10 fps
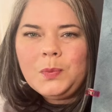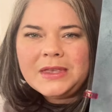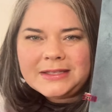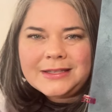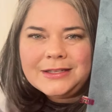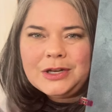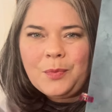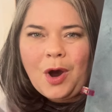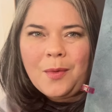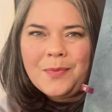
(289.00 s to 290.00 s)
this isn't a
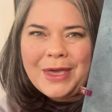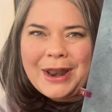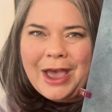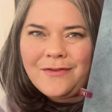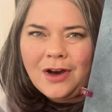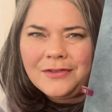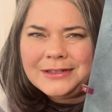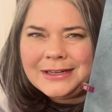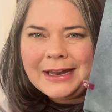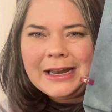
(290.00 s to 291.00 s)
problem that I have
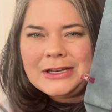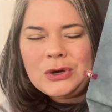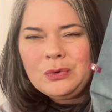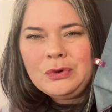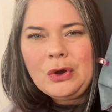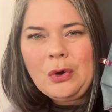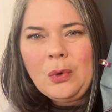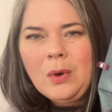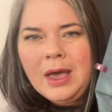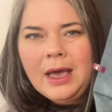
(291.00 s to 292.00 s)
often, and I don't
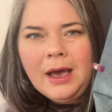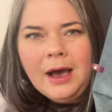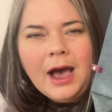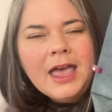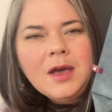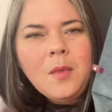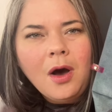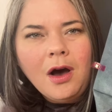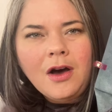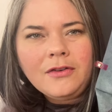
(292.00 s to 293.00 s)
know, I am
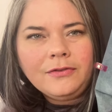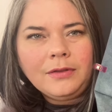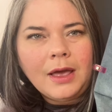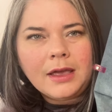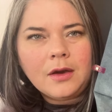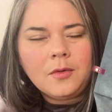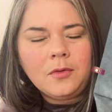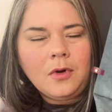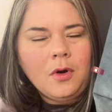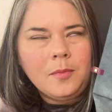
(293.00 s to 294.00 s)
off like,
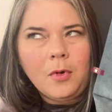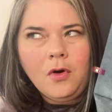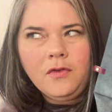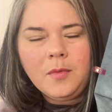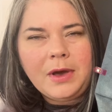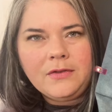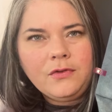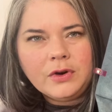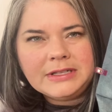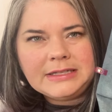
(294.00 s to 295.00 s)
I'm over by
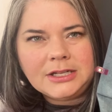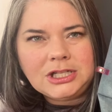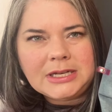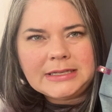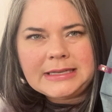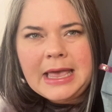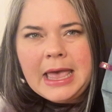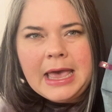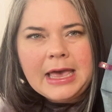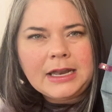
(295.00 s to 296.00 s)
4 stitches
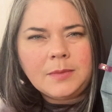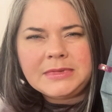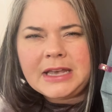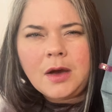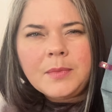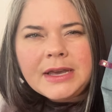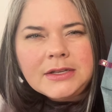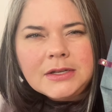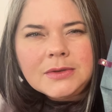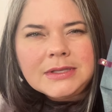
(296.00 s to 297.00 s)
and I'm down by
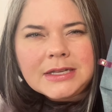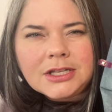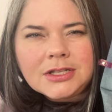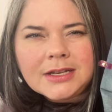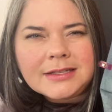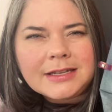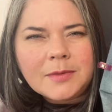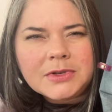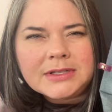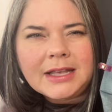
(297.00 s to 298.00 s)
2 stitches, and
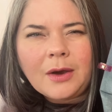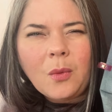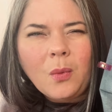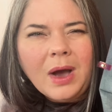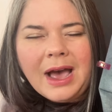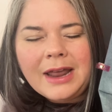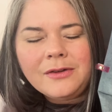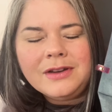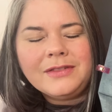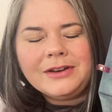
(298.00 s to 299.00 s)
I'm just like, what? I
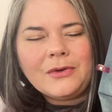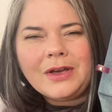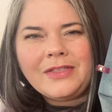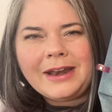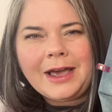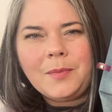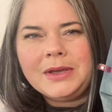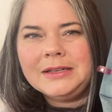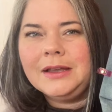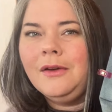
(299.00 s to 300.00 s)
don't even know how that
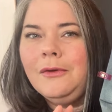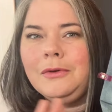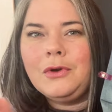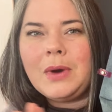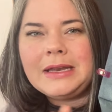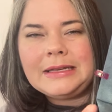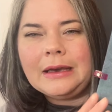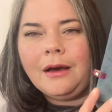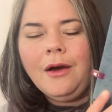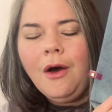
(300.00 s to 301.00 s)
happened. No
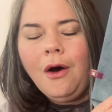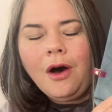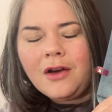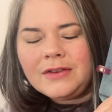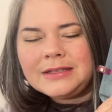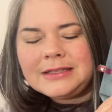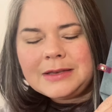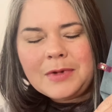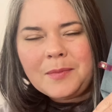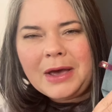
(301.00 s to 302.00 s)
idea.
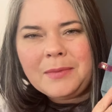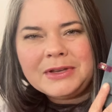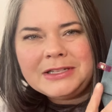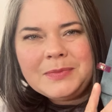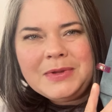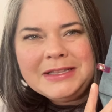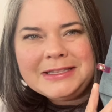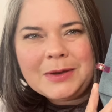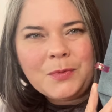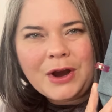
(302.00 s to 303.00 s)
Obviously my mind must have been
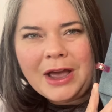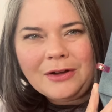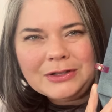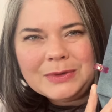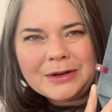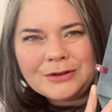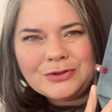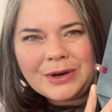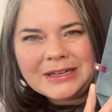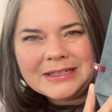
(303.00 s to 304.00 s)
somewhere else when I was
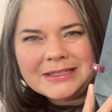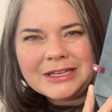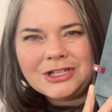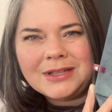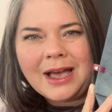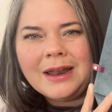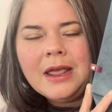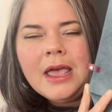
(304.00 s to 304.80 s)
trying to stitch that.